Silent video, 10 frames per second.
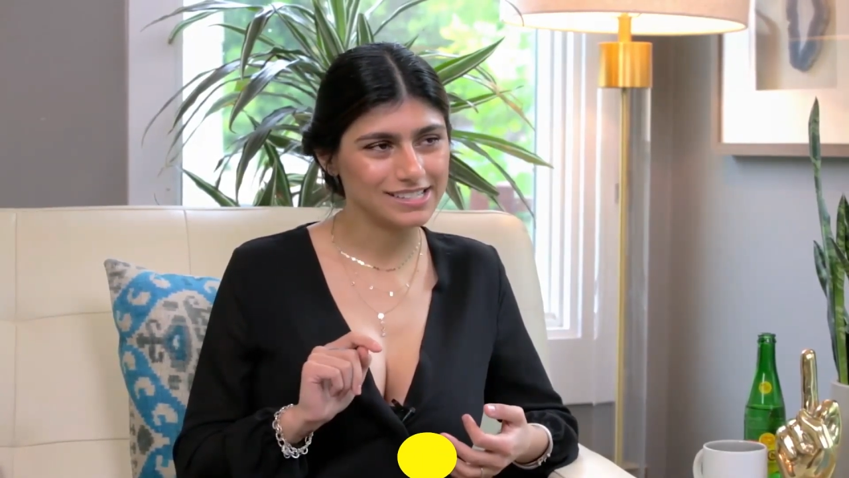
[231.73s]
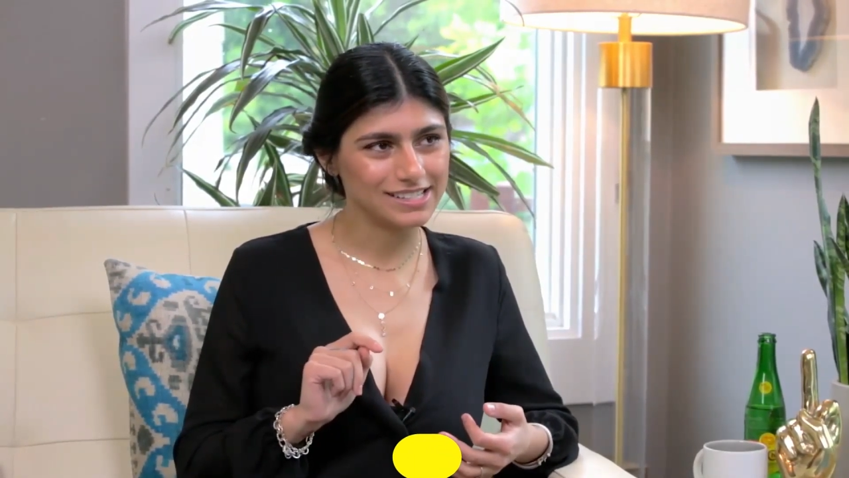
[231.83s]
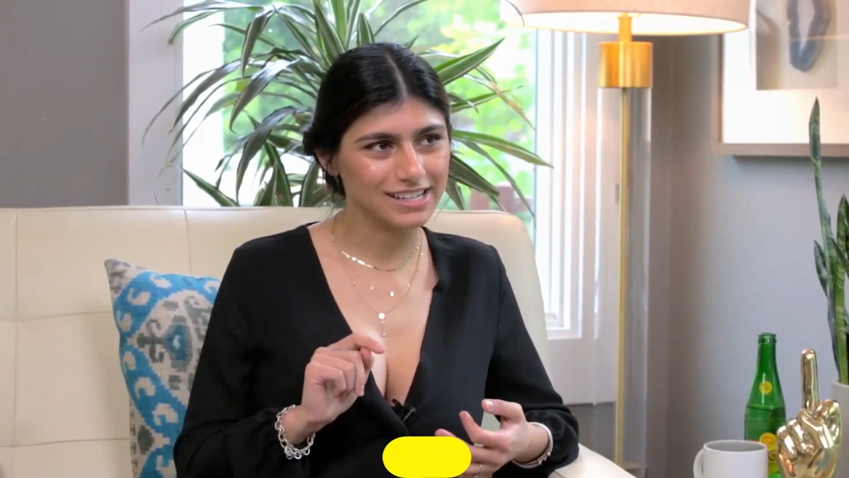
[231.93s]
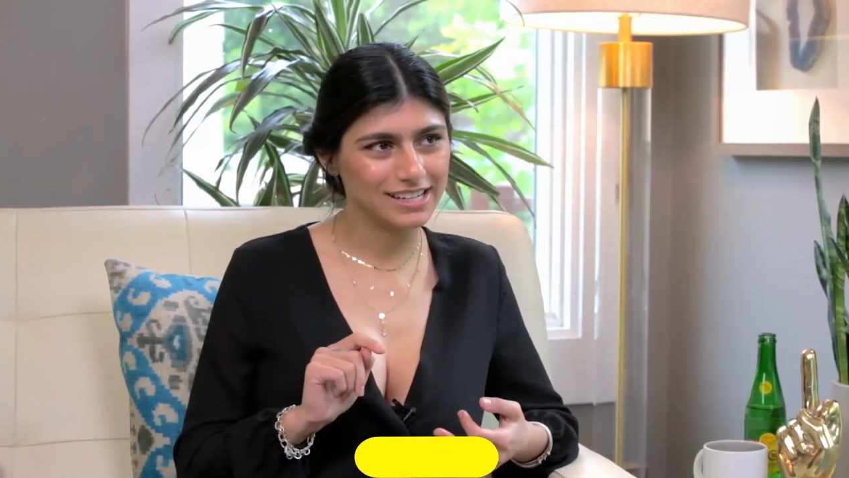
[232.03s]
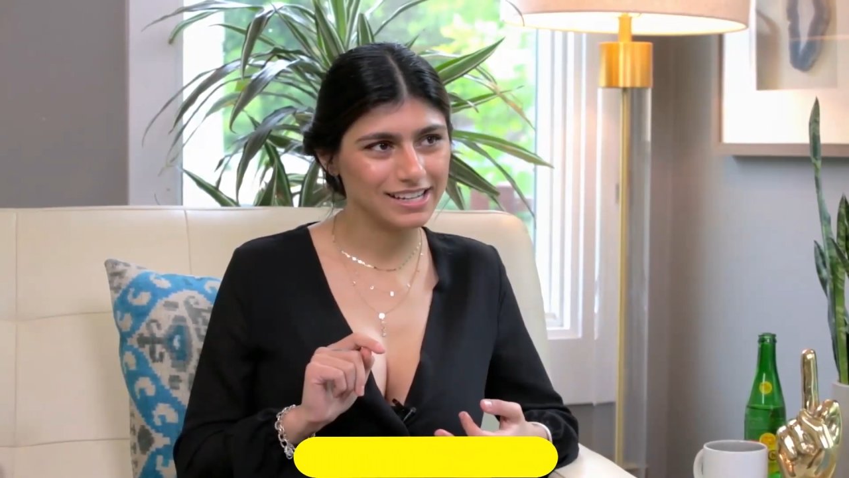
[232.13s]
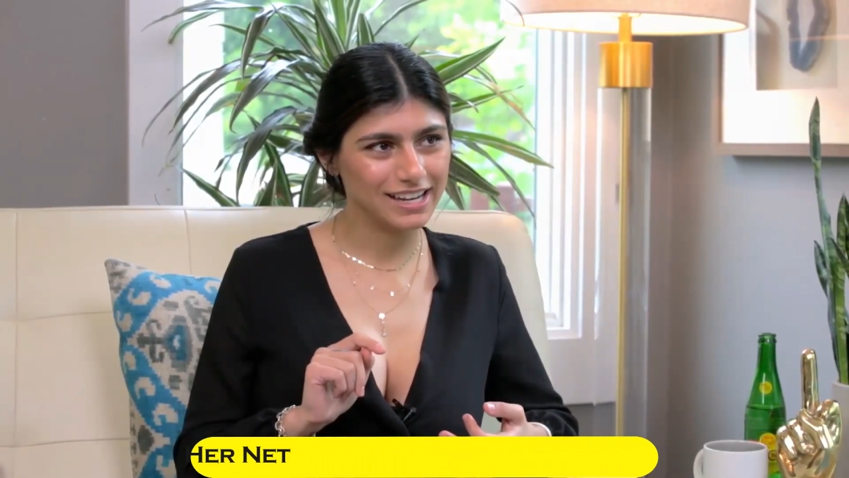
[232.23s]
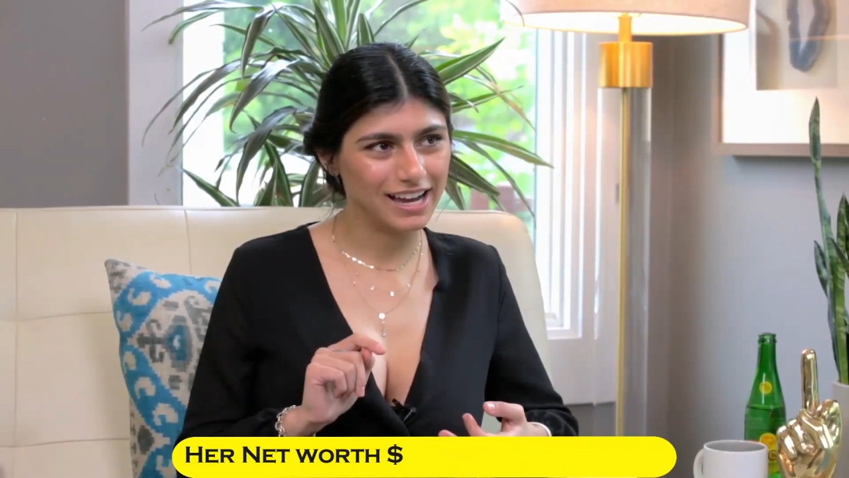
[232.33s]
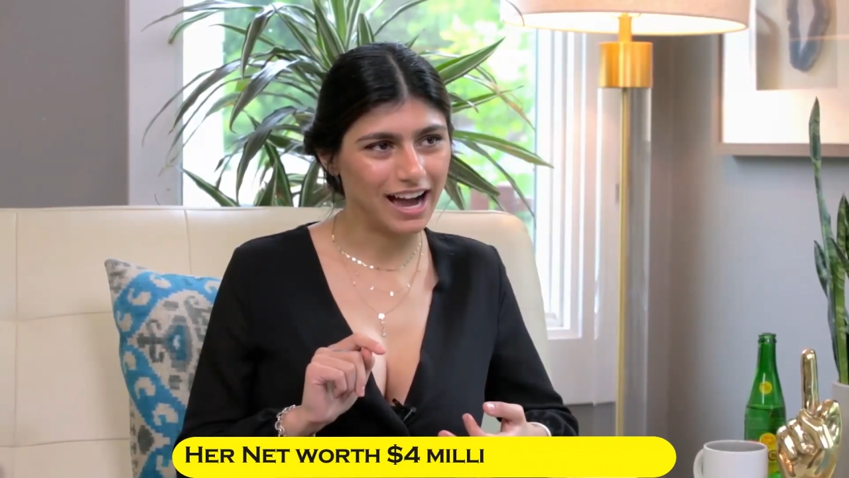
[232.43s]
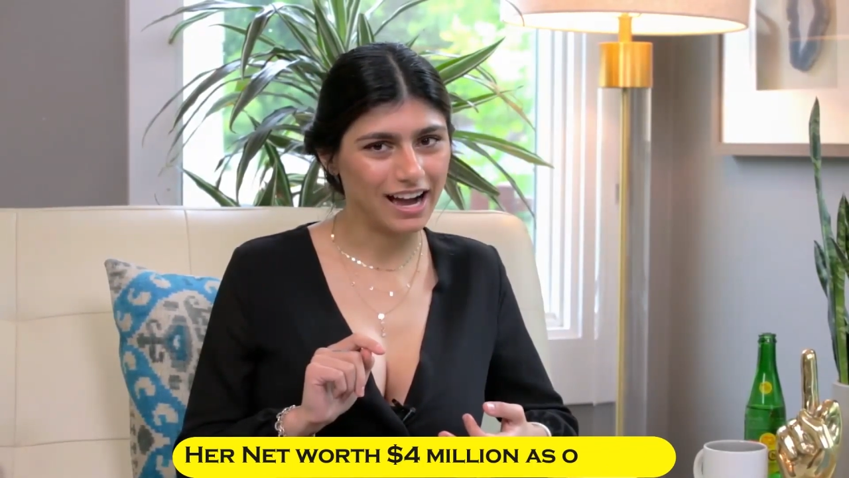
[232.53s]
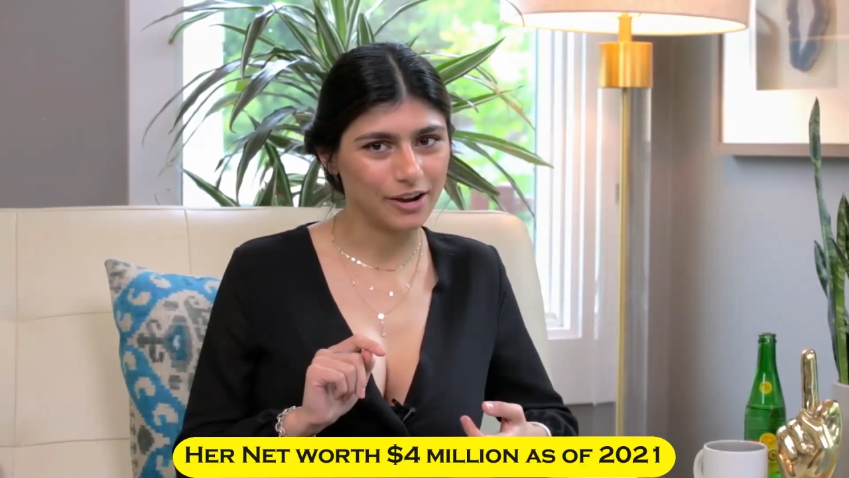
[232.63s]
Her net
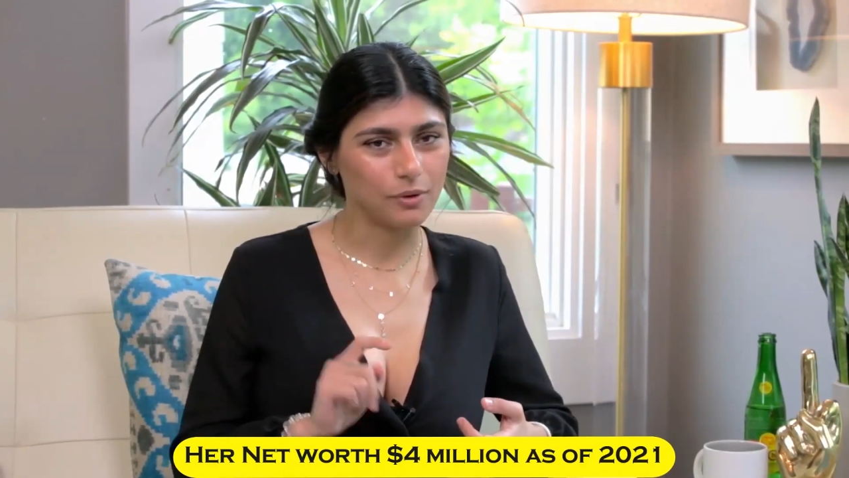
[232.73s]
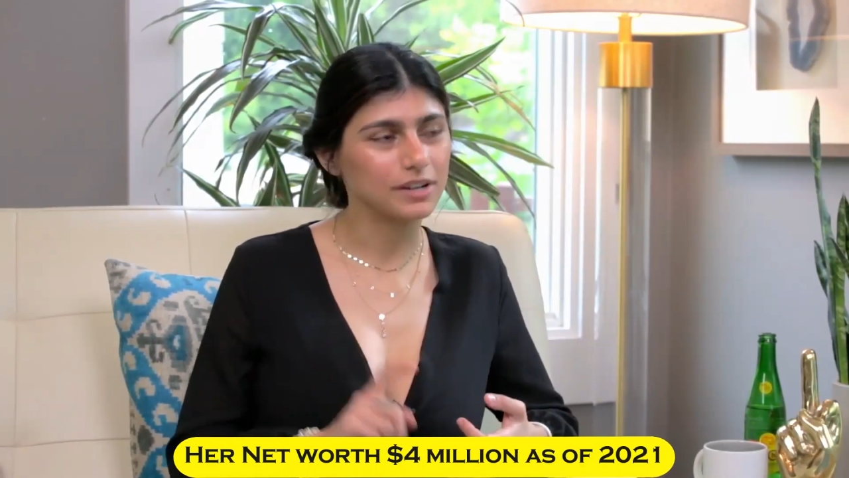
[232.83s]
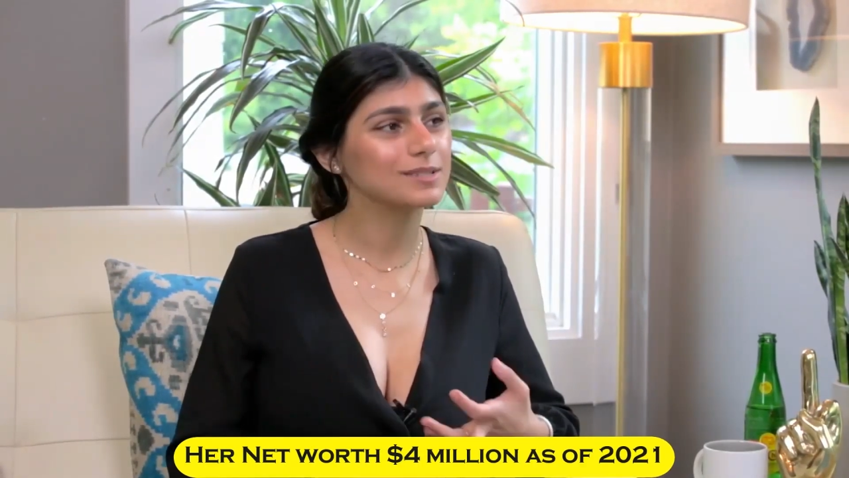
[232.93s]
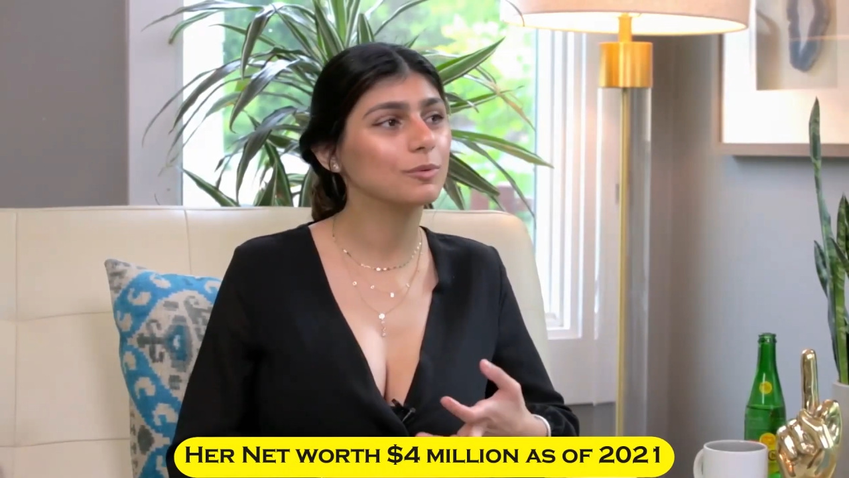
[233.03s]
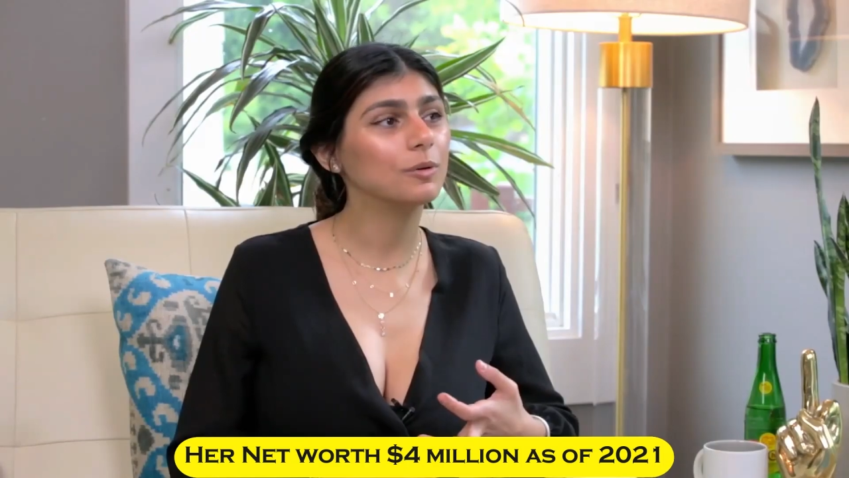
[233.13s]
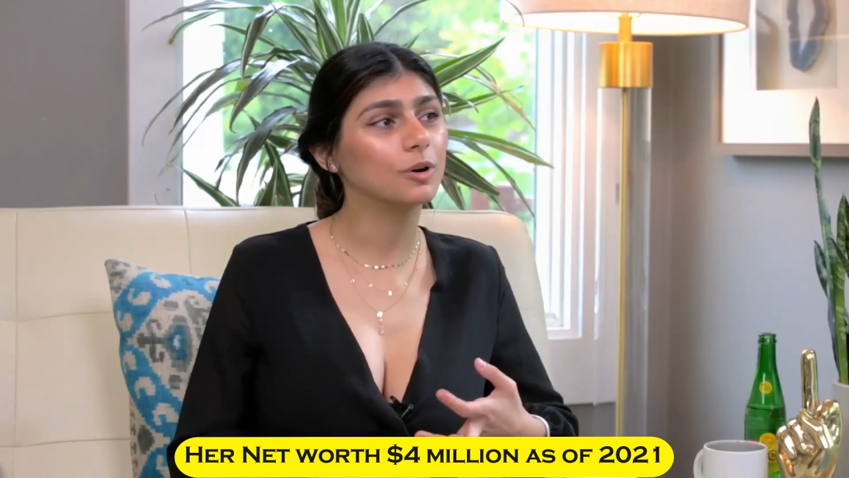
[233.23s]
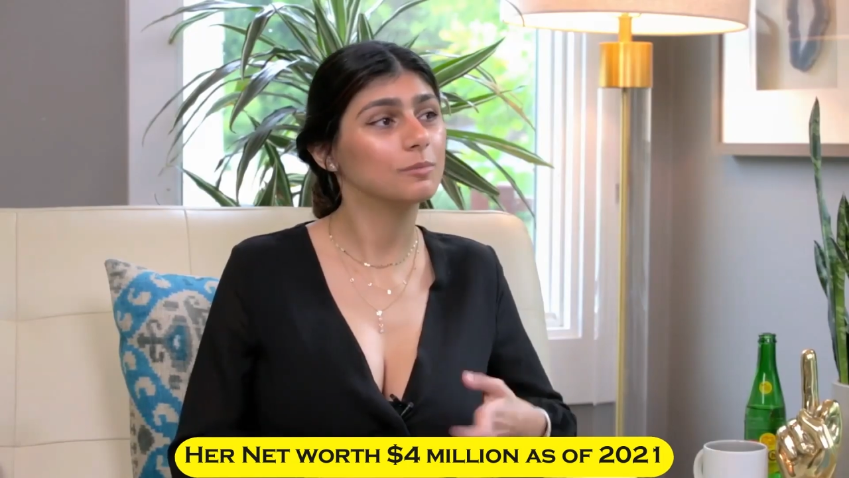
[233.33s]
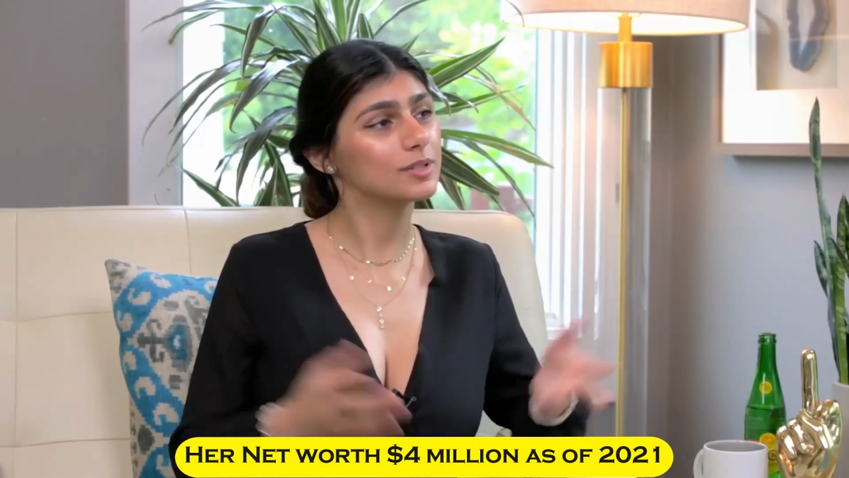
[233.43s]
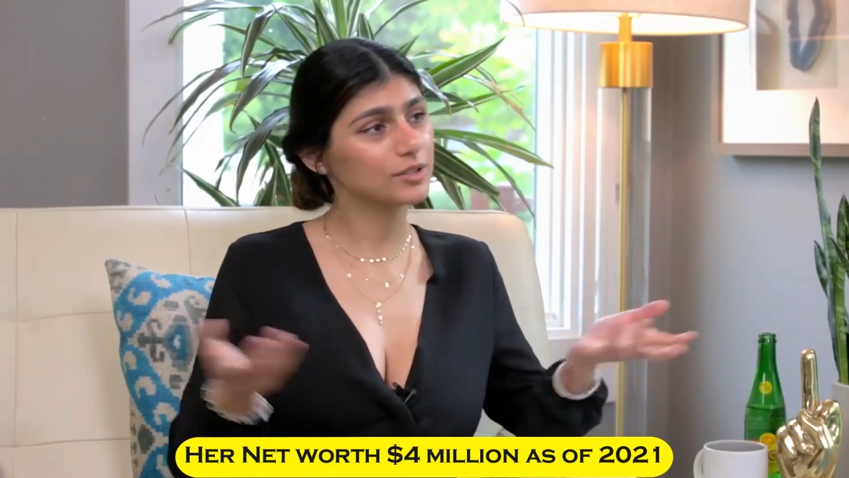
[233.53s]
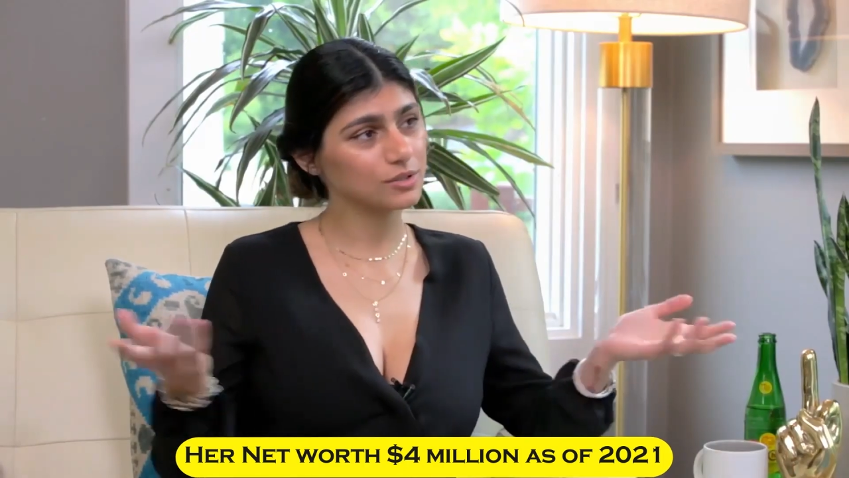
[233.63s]
worth $4 million
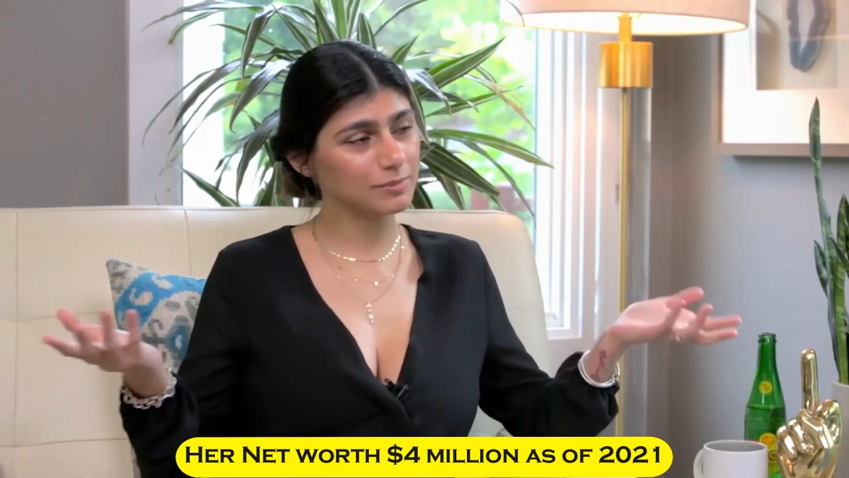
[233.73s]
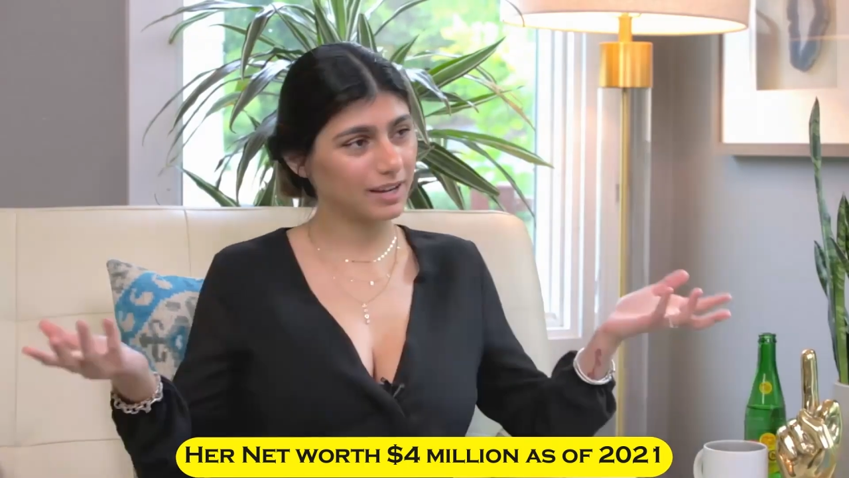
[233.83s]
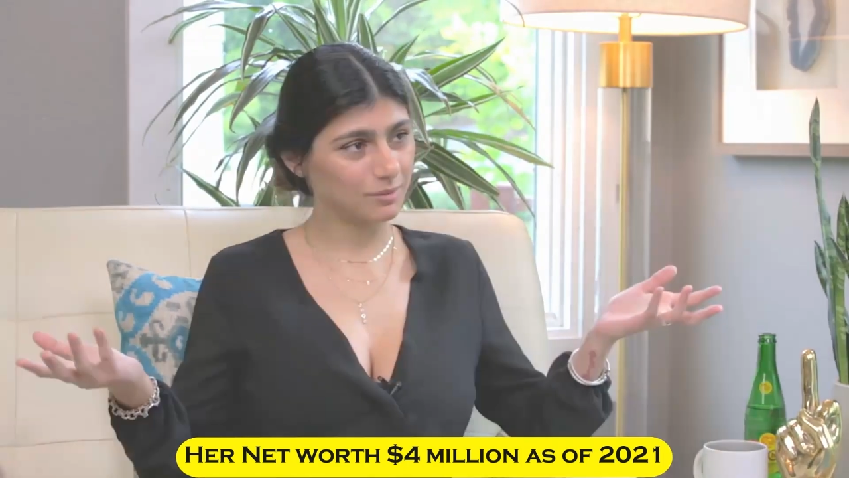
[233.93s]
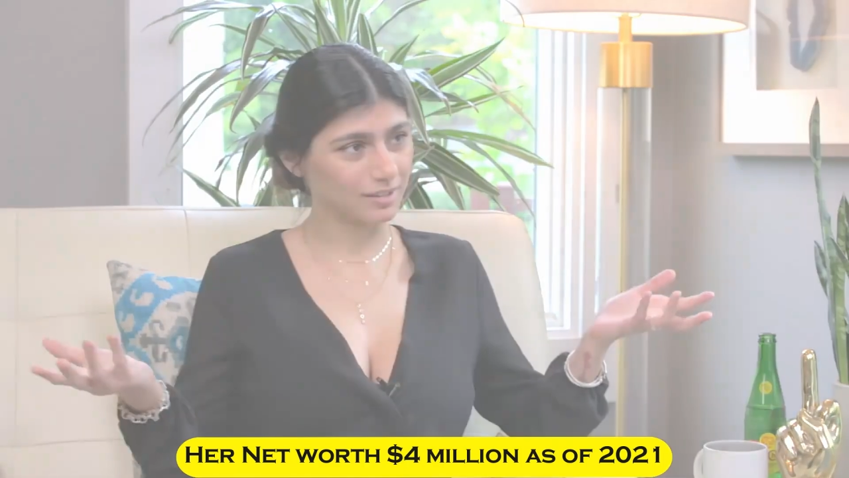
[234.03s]
as of